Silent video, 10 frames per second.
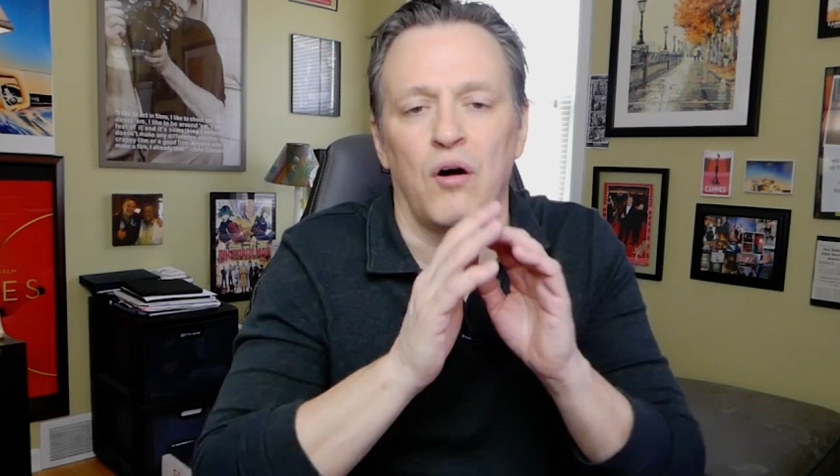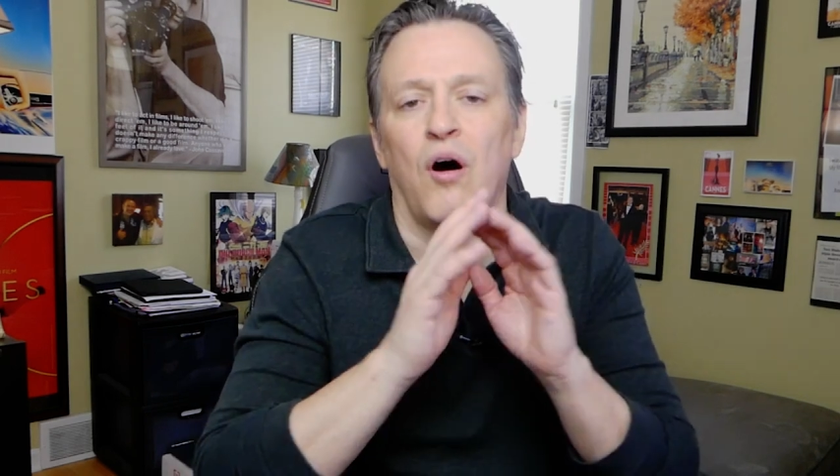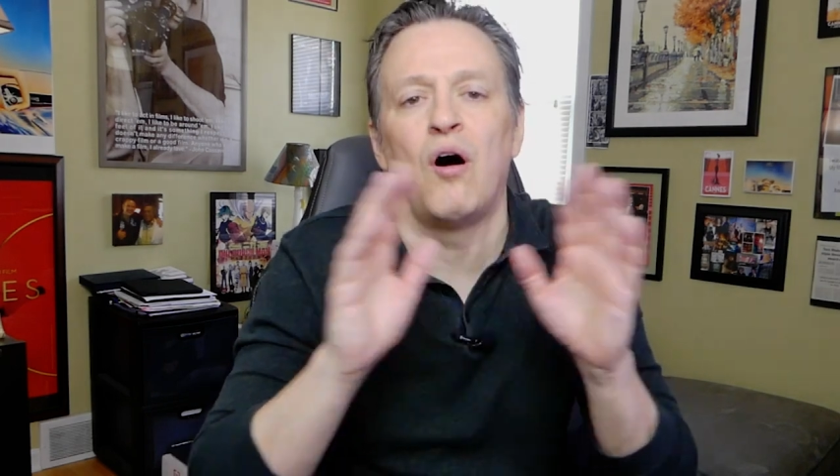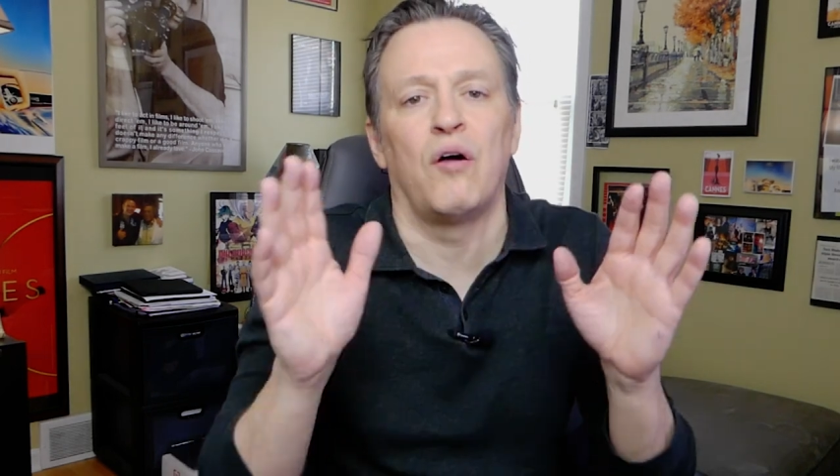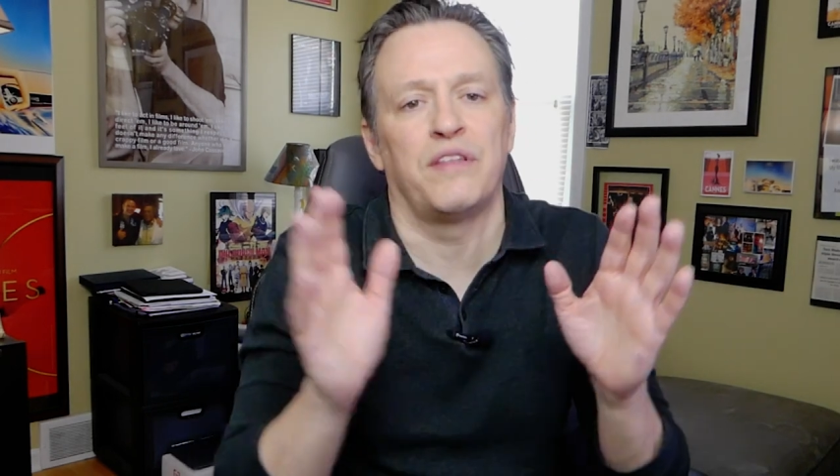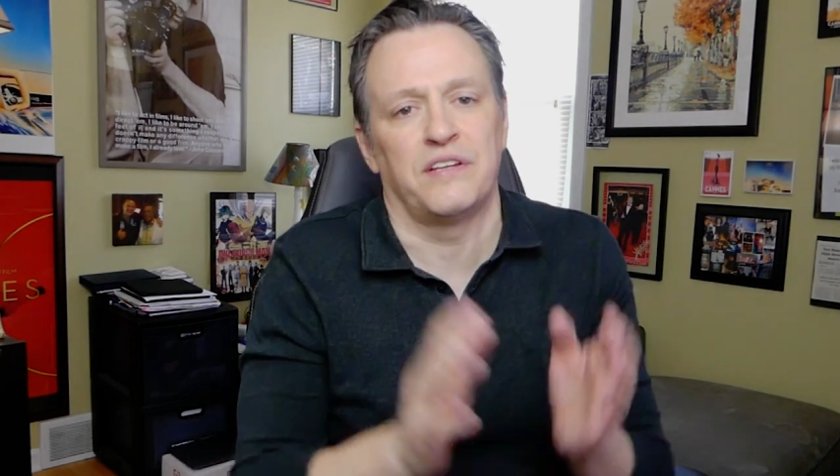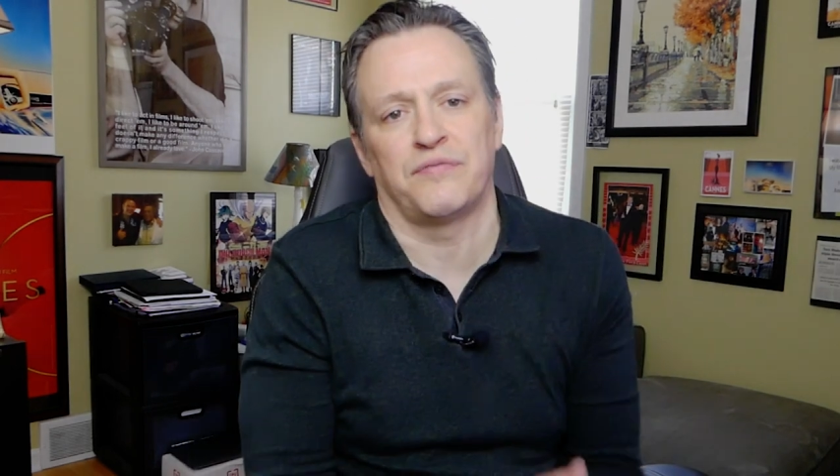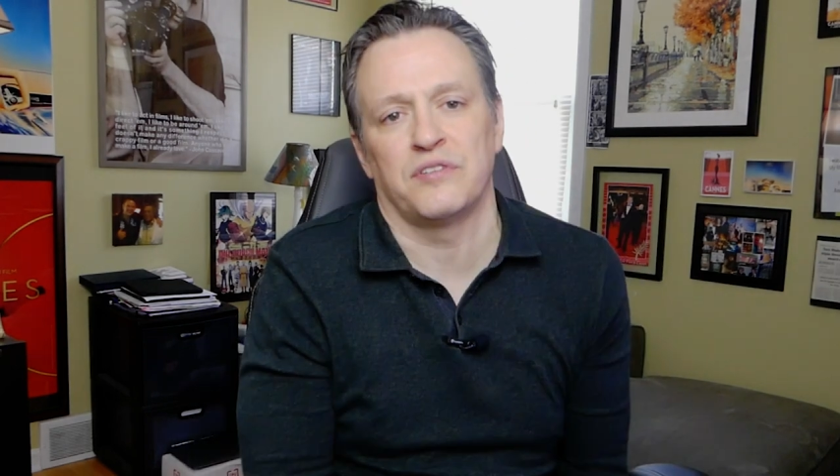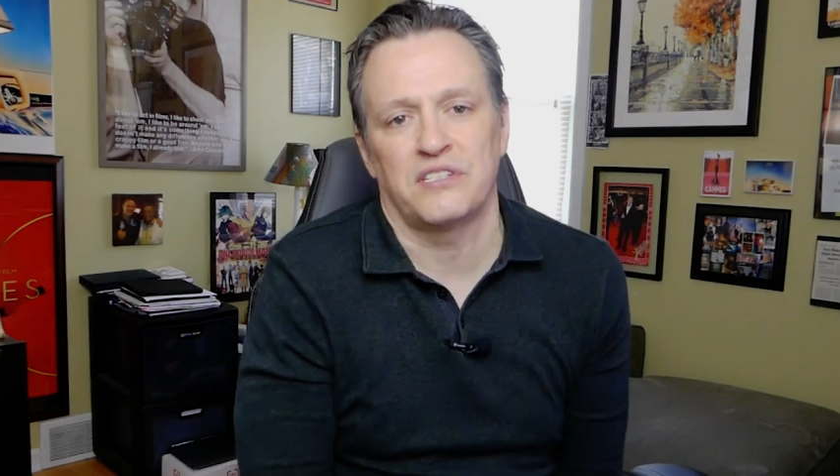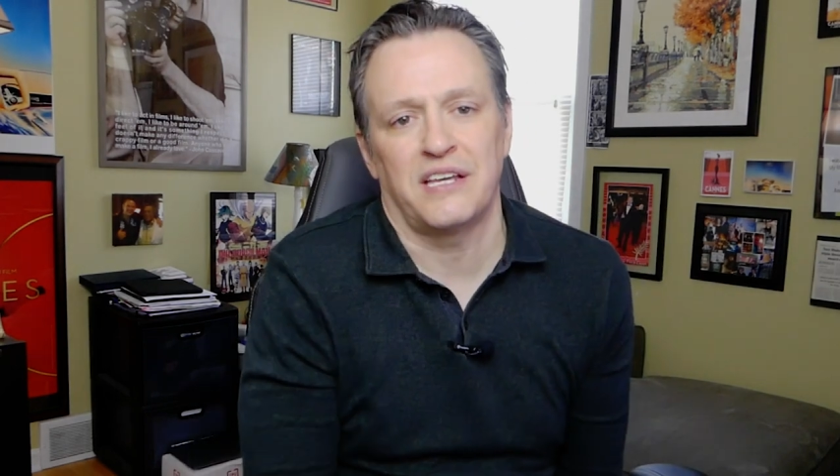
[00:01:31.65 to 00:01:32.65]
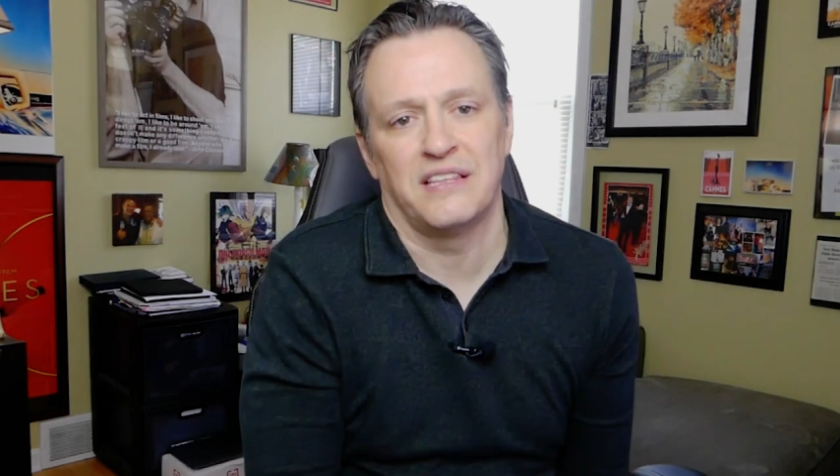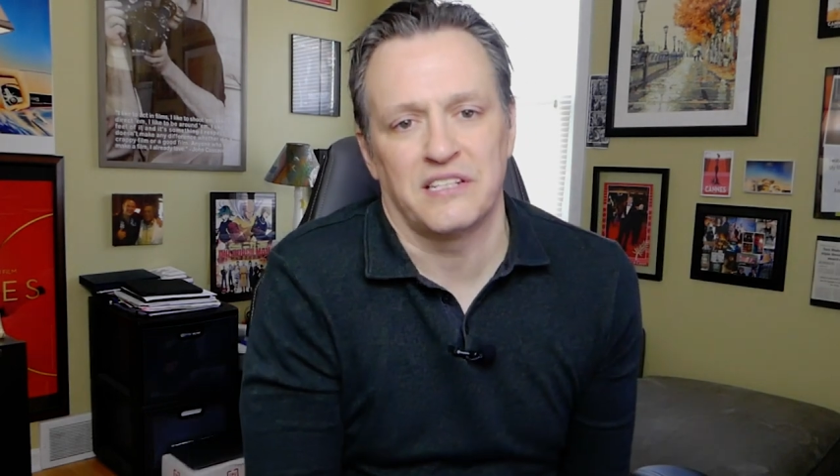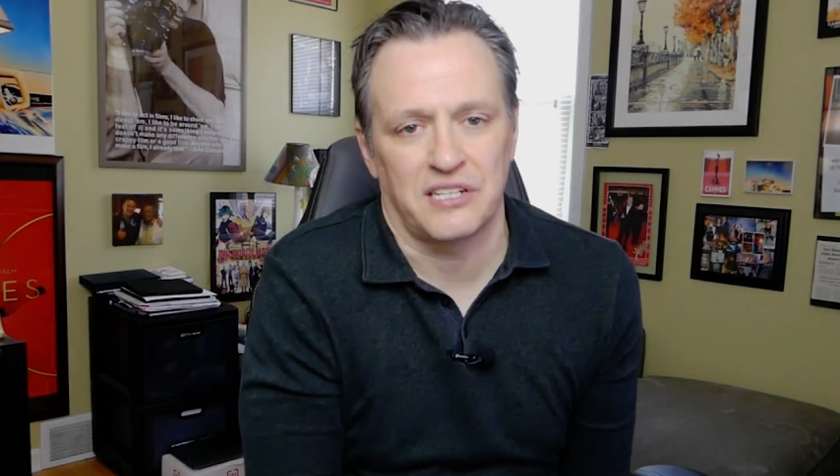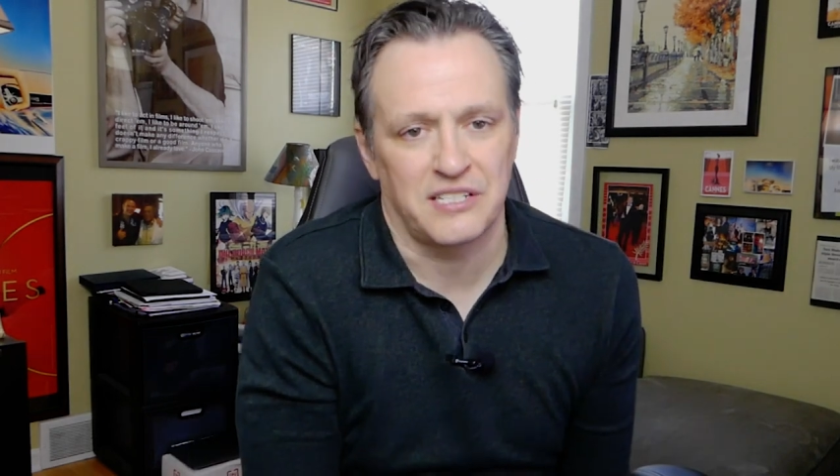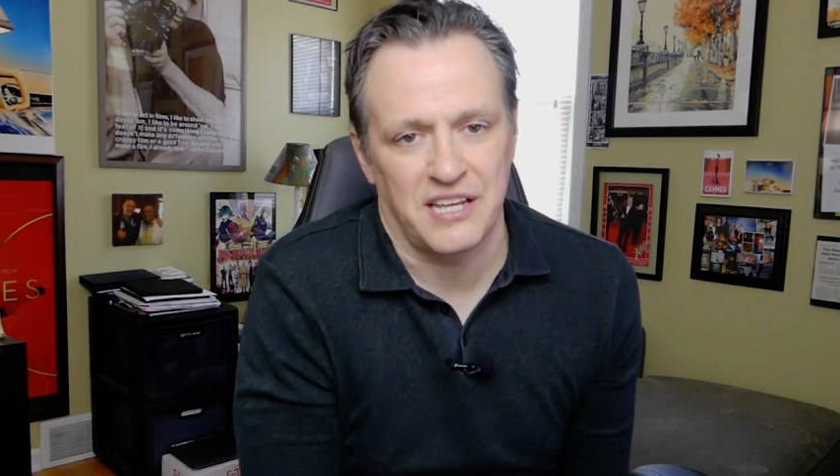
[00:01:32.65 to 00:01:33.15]
all the difference in
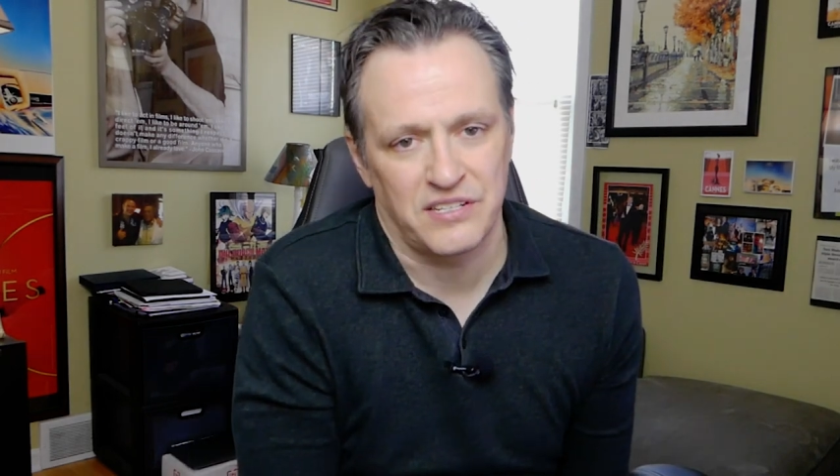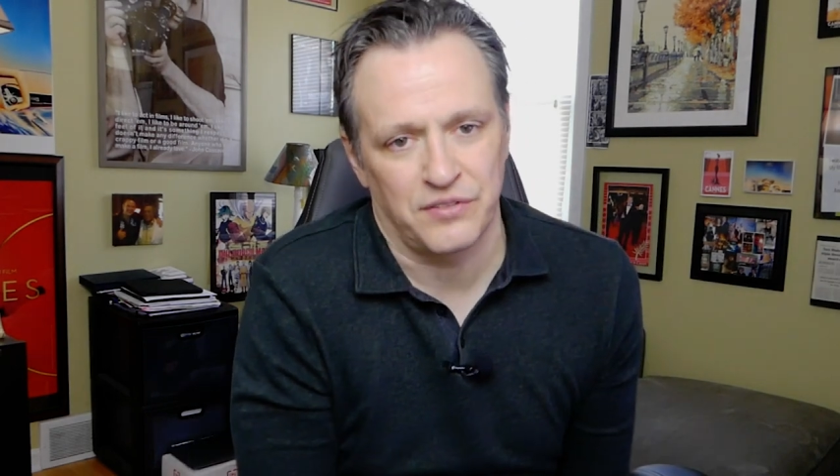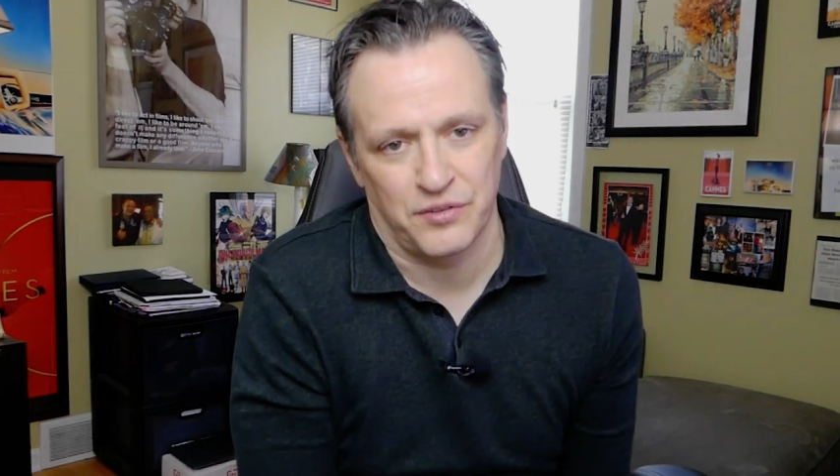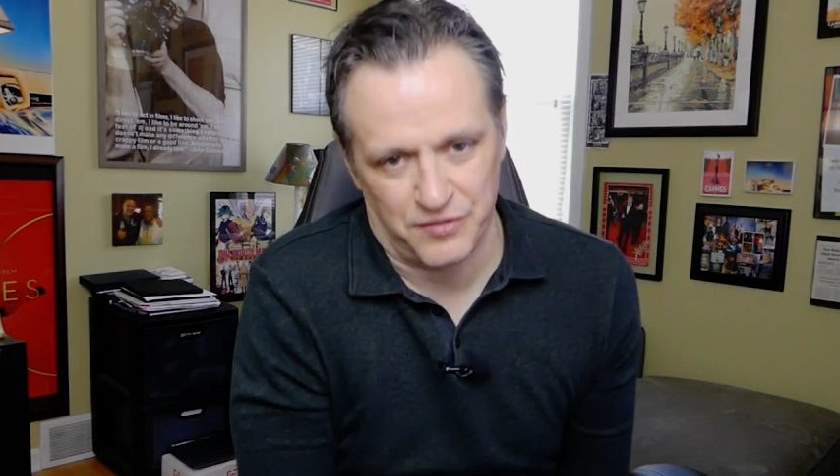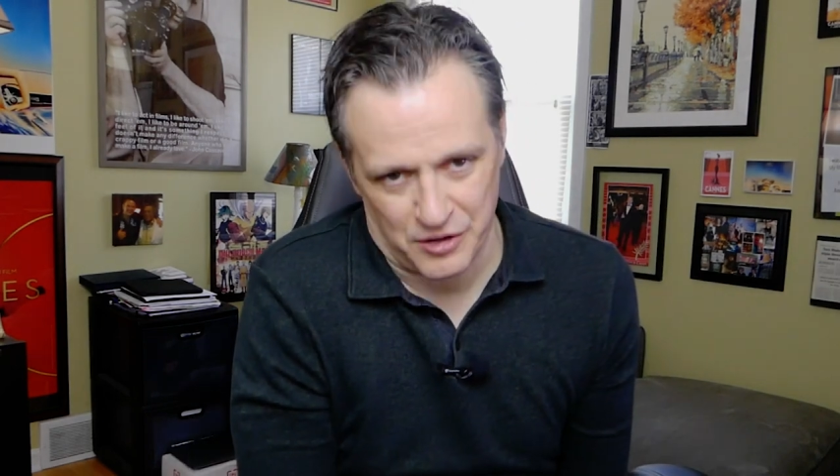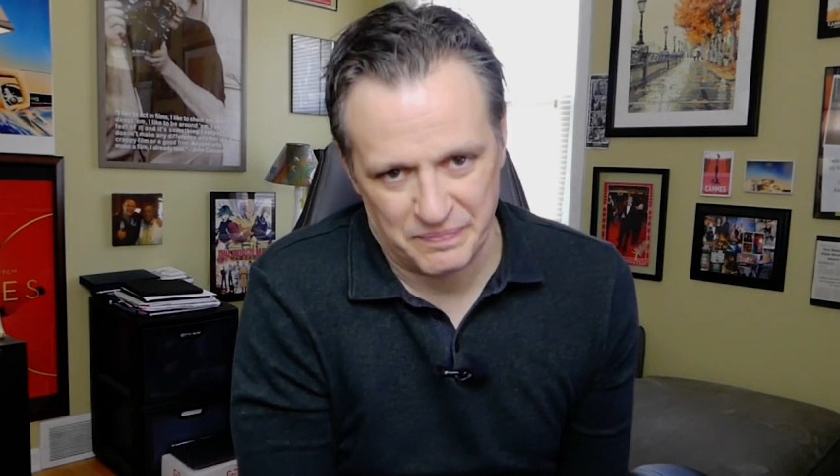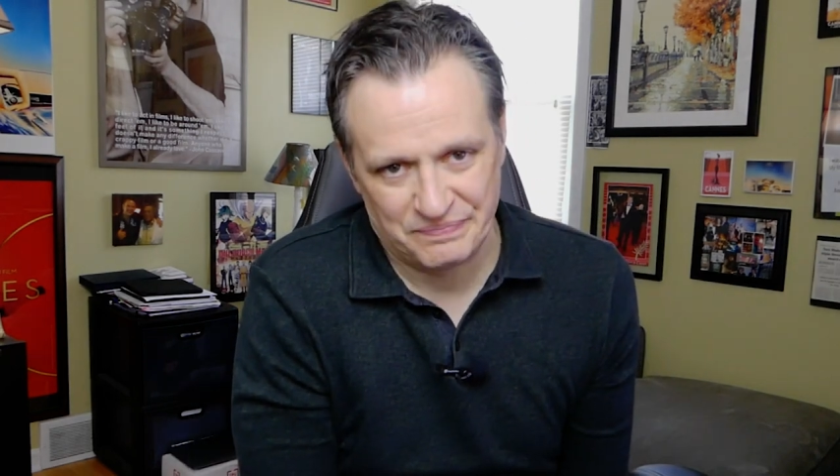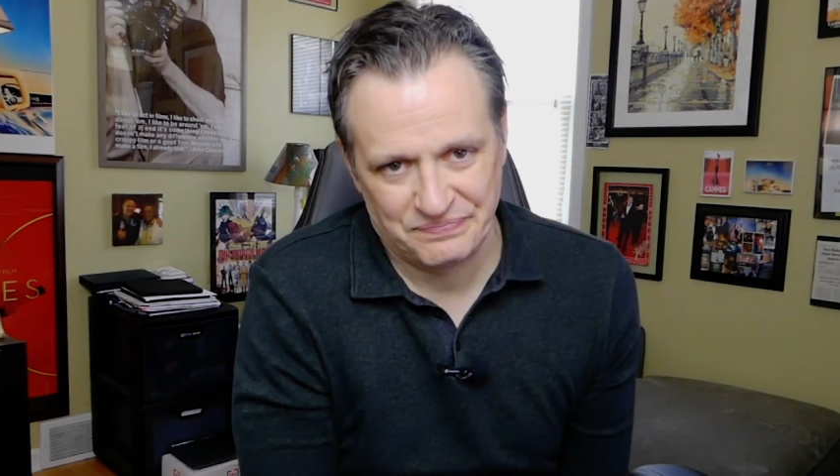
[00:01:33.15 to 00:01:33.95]
the success of your film.